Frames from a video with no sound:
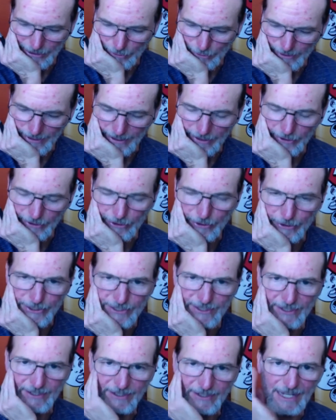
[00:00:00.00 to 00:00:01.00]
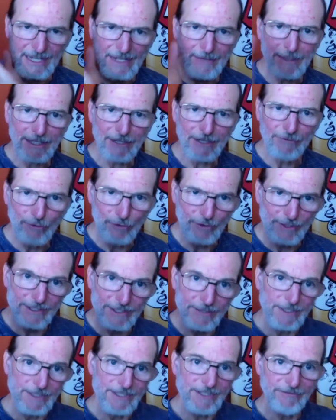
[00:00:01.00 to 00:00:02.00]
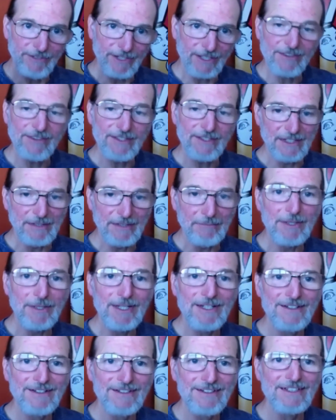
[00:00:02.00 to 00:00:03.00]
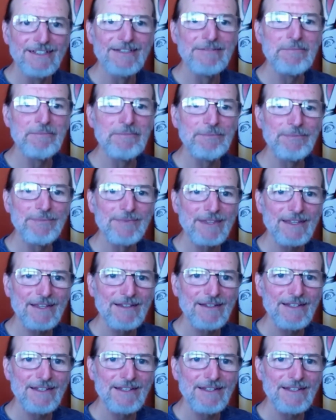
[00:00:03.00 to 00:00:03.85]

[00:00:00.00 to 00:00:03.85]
as a creator, you're still aiming for a specific theme. Mm -hmm